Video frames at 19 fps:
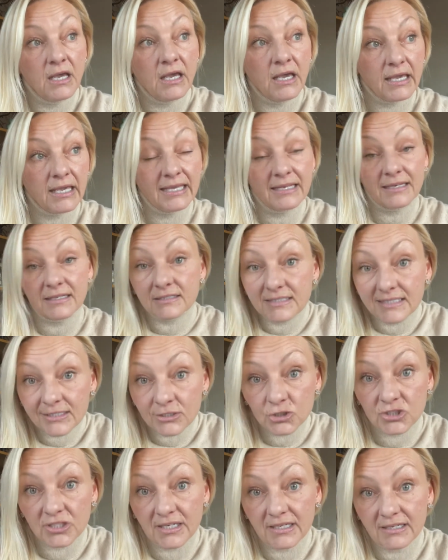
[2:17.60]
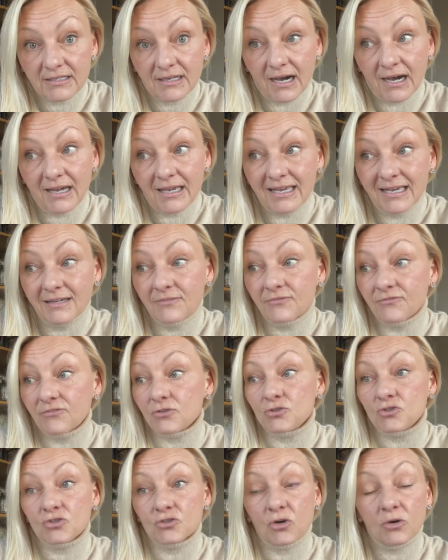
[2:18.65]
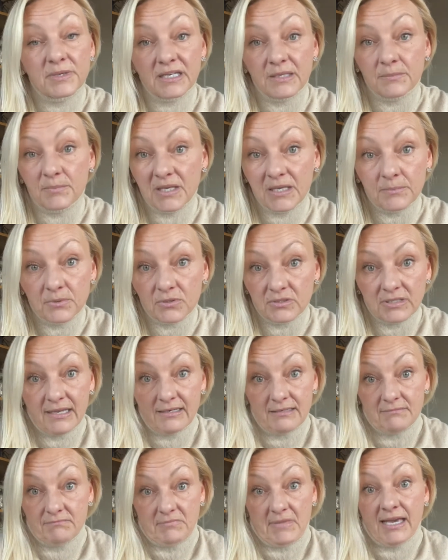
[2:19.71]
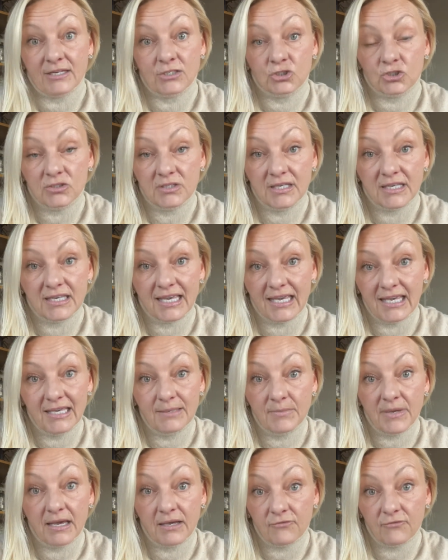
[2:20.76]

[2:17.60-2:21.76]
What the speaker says: In addition, I have so many people that actually came